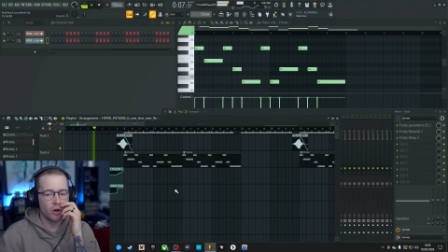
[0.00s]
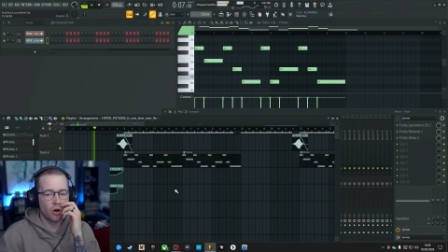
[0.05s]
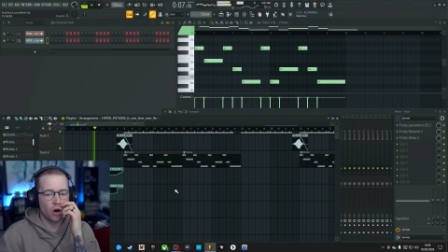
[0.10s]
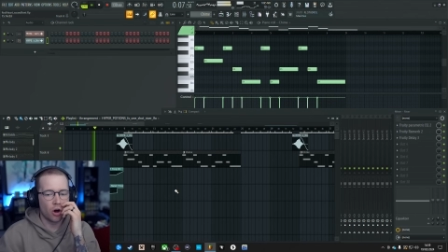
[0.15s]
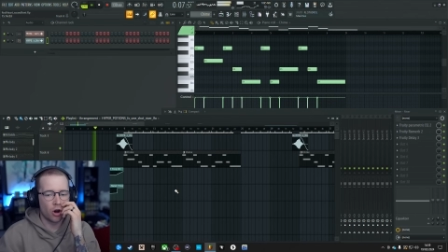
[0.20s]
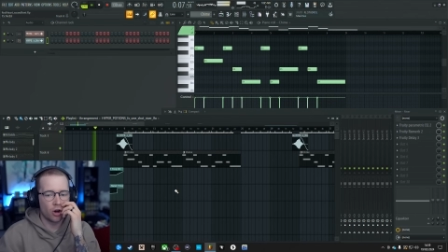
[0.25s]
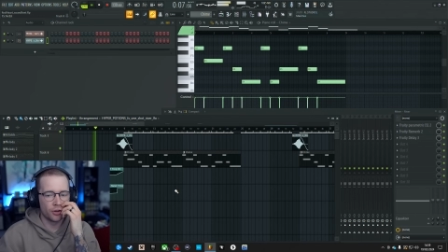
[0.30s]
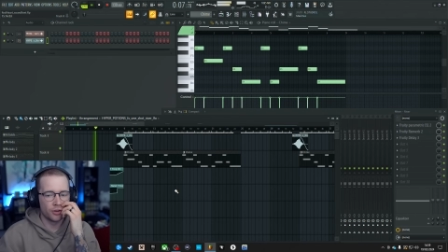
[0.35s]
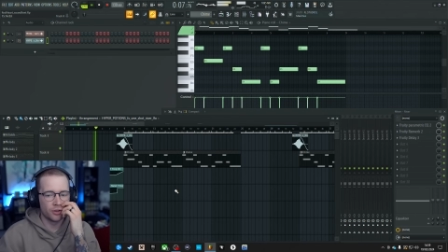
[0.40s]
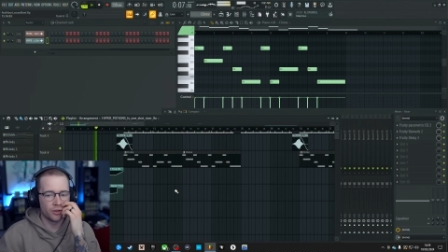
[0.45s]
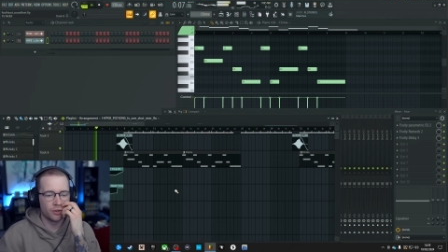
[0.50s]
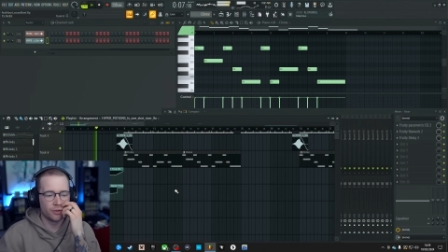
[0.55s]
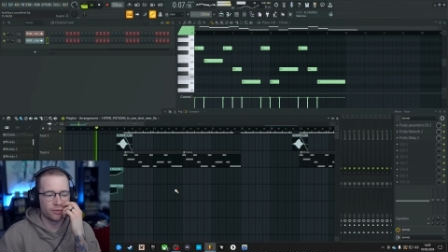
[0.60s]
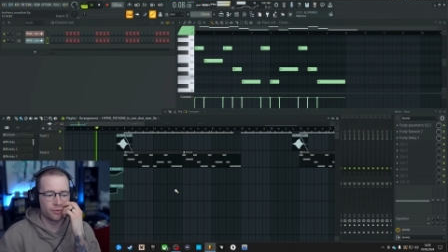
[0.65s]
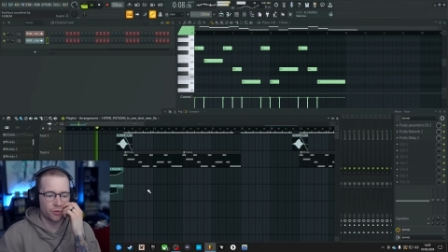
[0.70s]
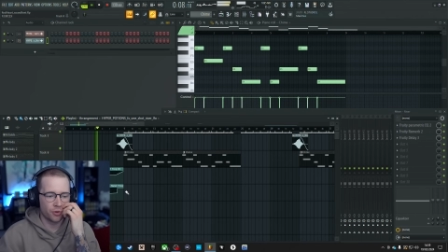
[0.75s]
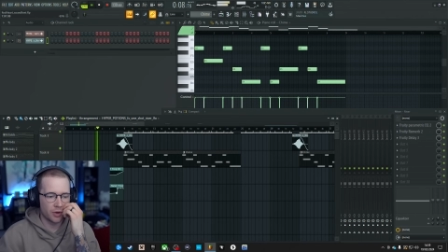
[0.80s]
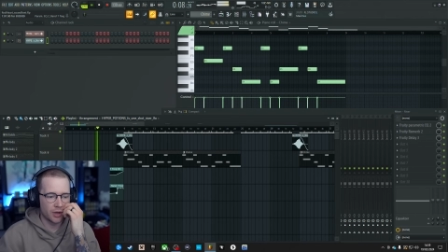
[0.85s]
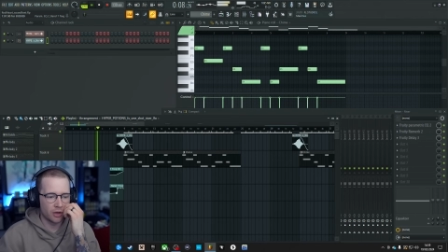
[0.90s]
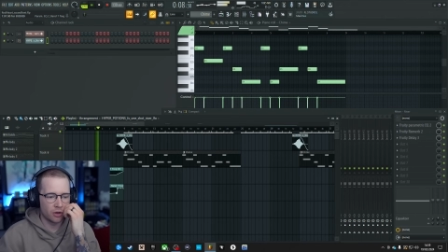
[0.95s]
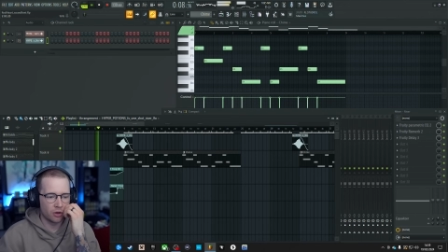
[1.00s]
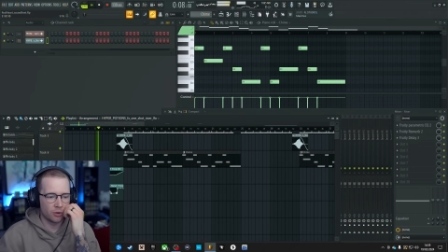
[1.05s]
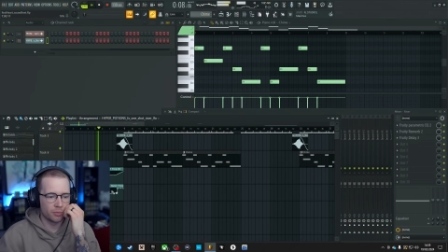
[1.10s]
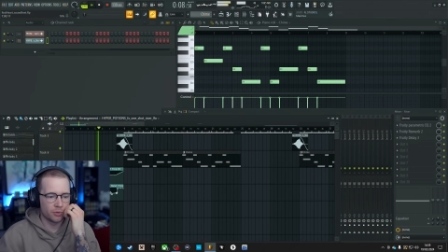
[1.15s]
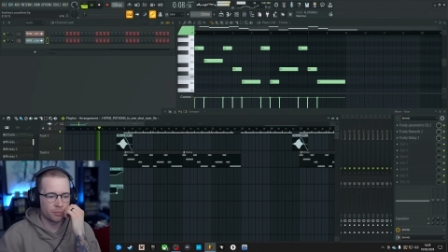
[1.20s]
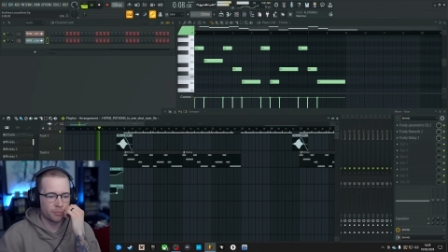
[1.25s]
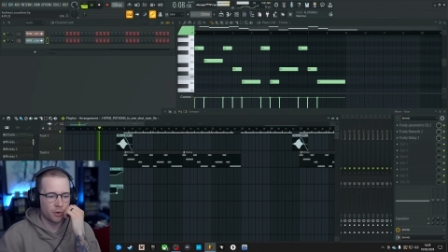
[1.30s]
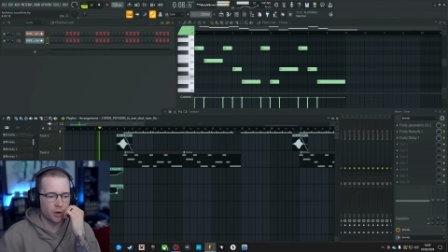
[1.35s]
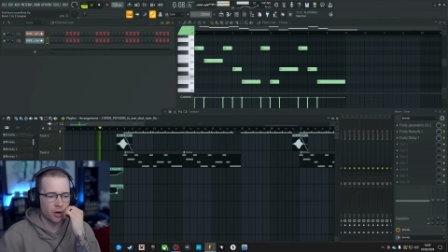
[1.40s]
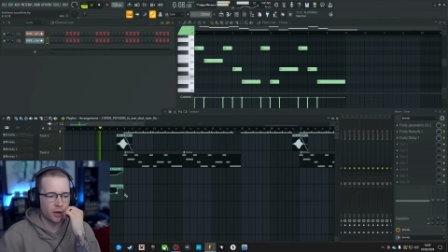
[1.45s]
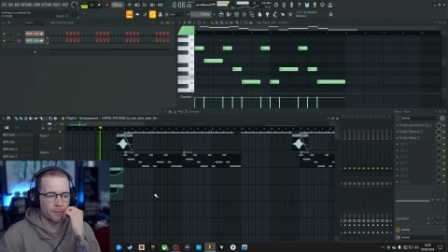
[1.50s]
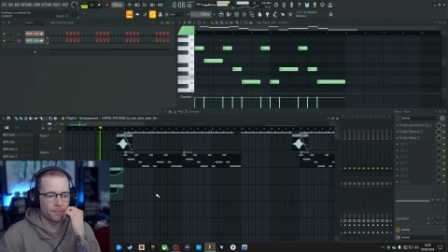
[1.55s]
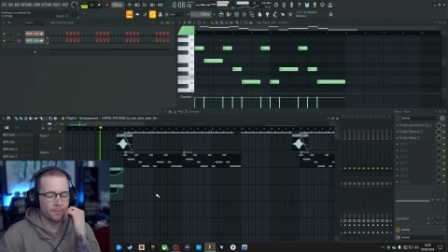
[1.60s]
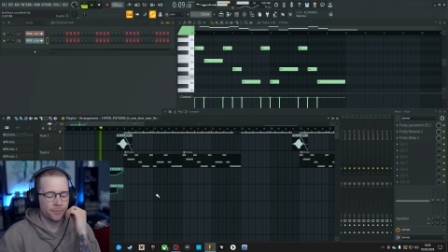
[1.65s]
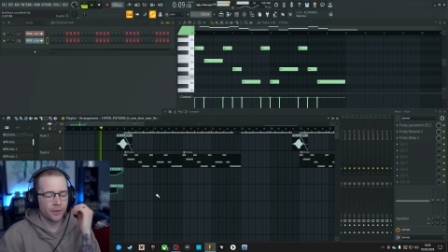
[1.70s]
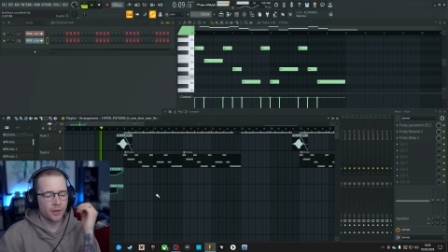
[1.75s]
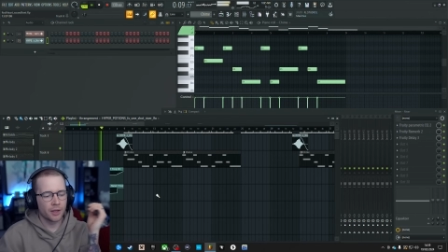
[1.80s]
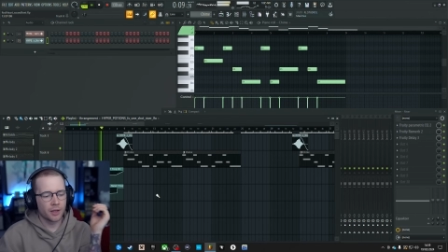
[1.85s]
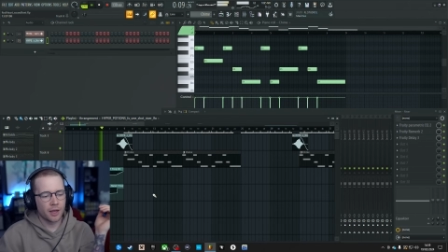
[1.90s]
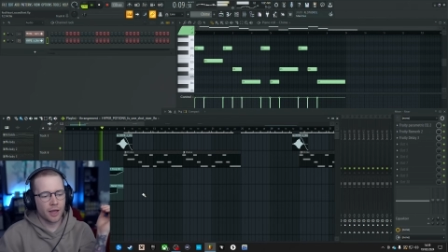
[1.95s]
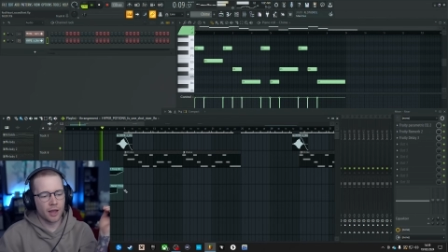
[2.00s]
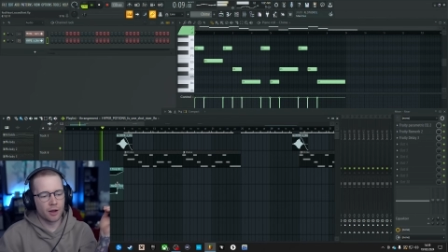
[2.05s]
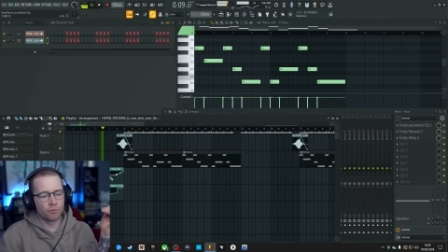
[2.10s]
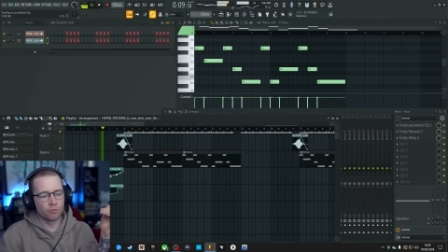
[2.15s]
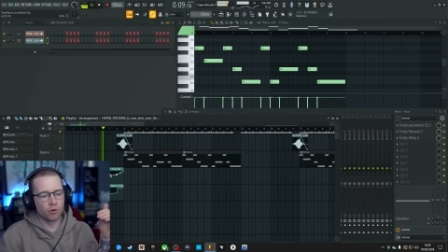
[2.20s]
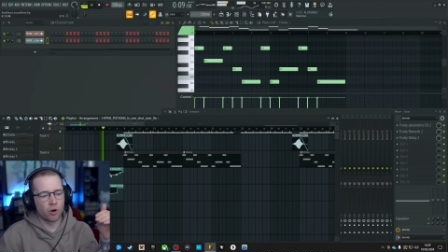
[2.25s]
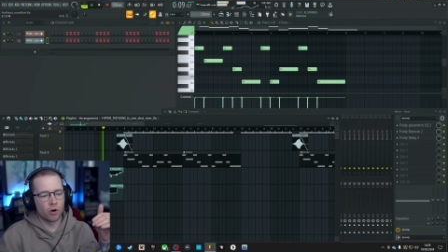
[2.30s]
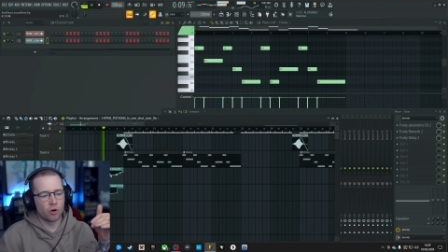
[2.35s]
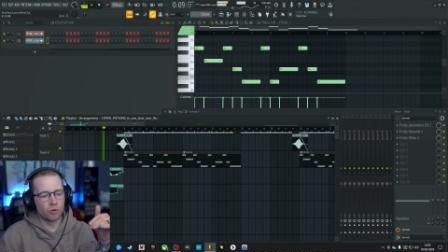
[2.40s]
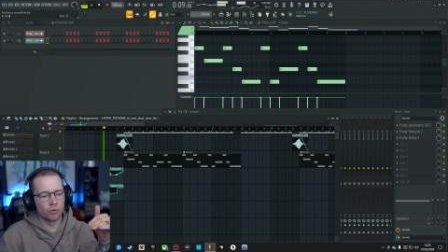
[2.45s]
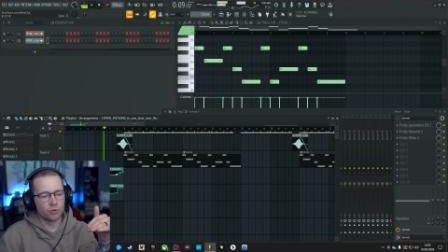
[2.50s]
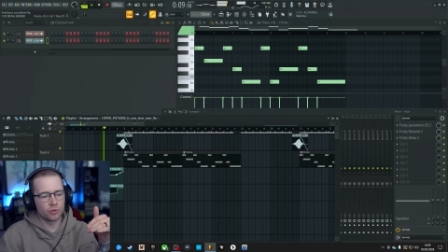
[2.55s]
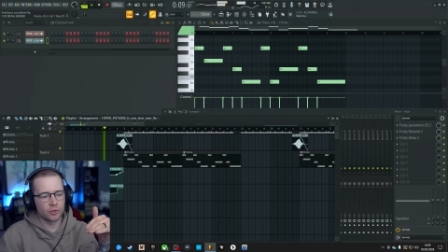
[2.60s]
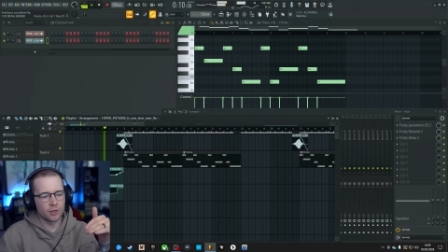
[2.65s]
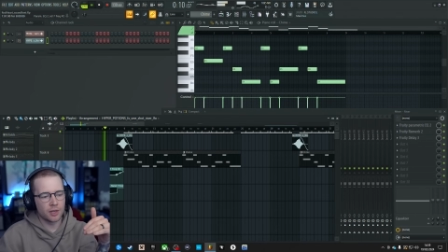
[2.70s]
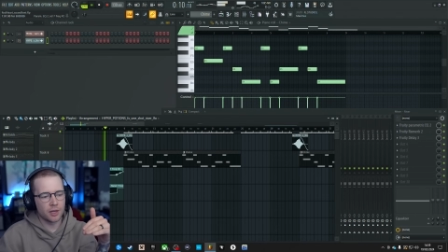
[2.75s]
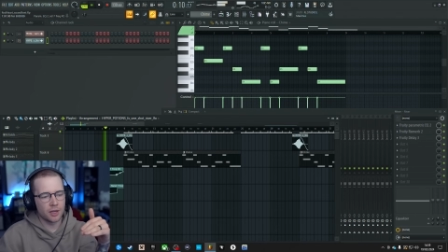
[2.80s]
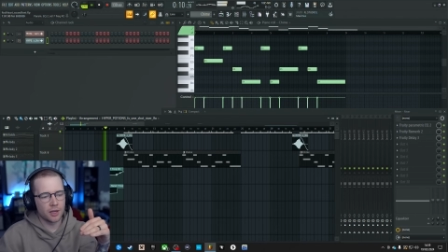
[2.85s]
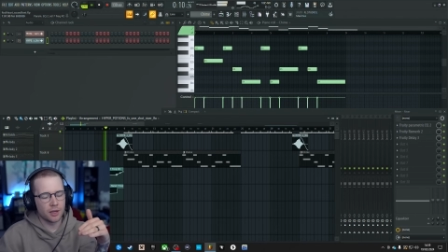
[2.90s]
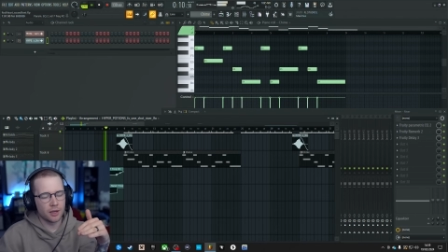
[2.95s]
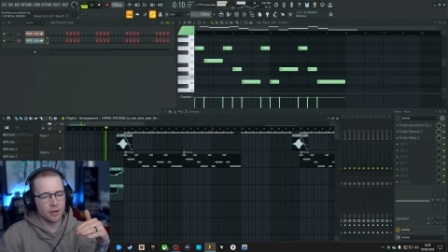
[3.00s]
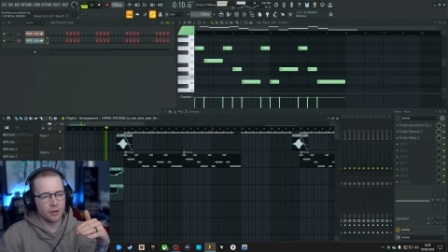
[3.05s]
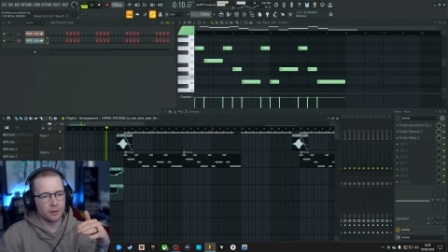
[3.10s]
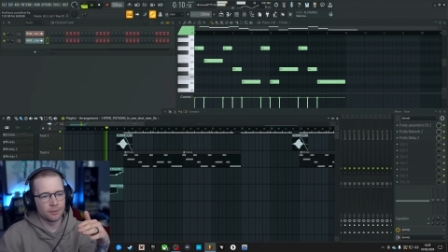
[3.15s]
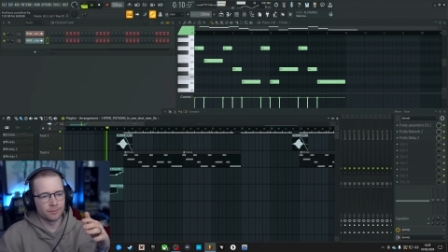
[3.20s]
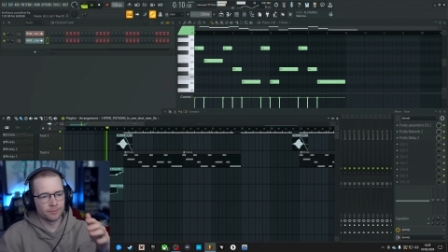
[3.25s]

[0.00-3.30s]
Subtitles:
on Fruity Loops, but it rolls the,